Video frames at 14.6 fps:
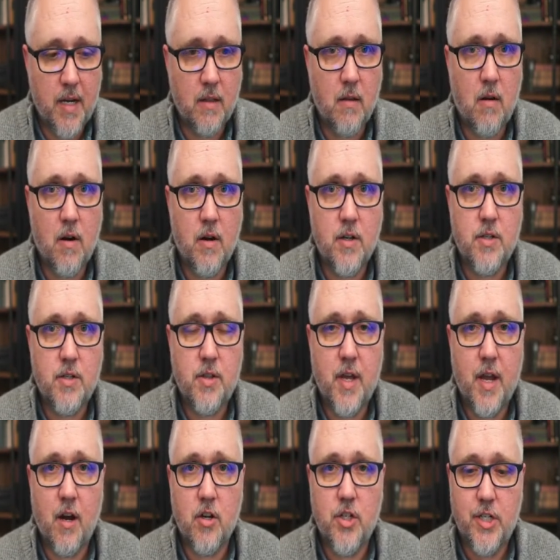and large
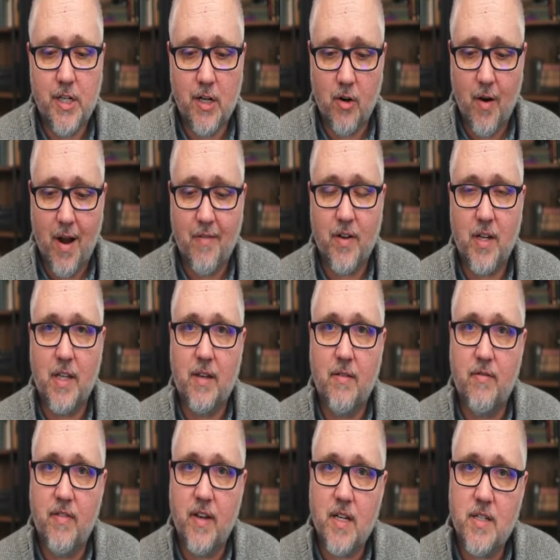they are geographically
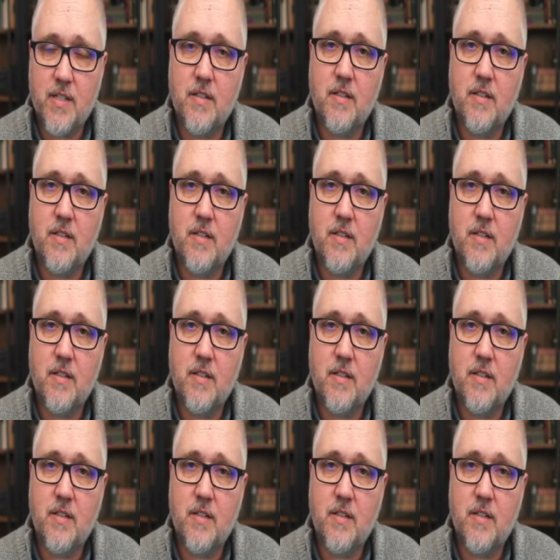fixed.